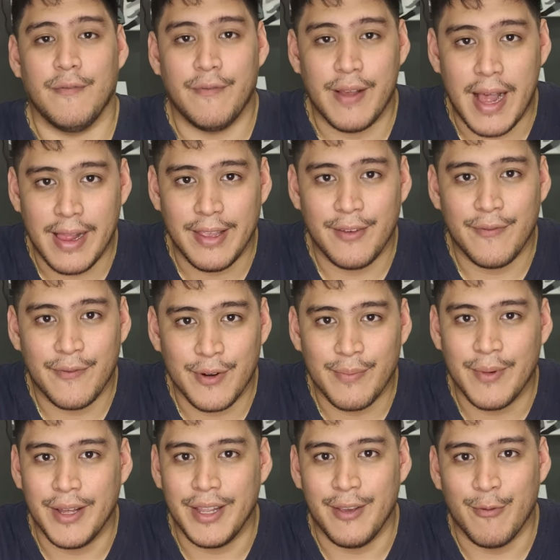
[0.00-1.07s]
value for
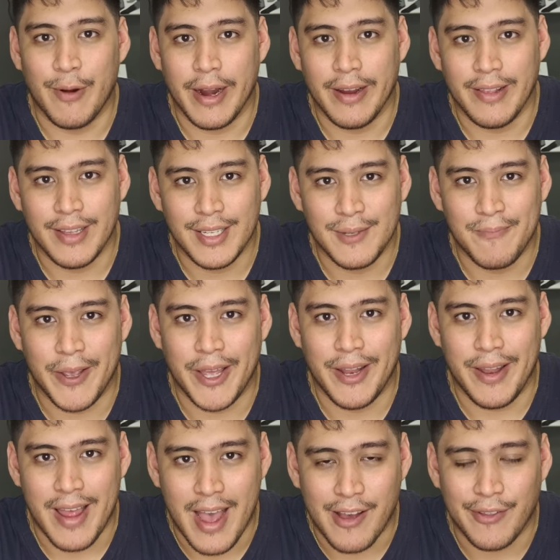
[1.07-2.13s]
money wireless
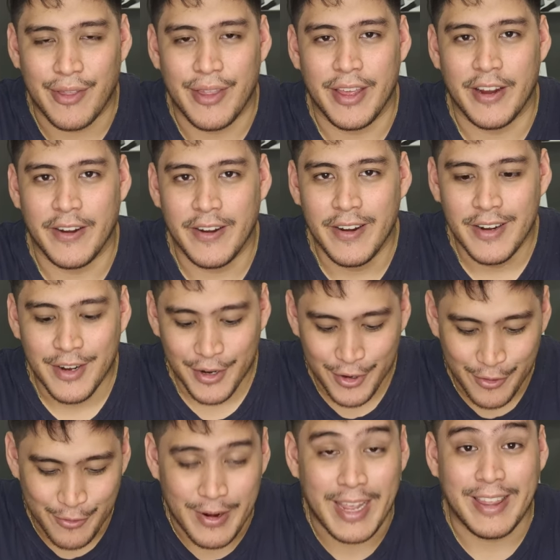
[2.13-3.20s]
pen out there
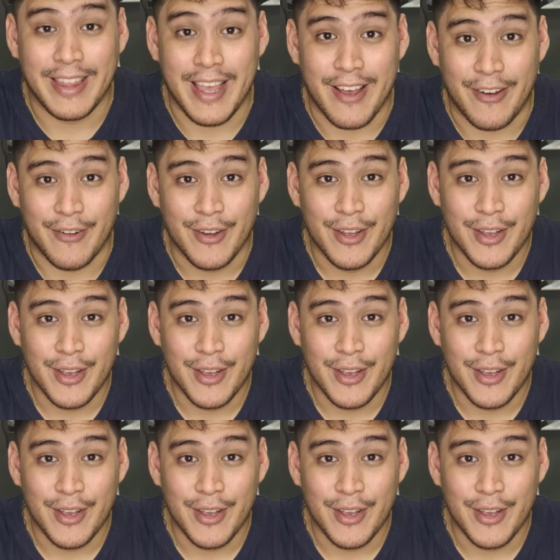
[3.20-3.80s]
right now.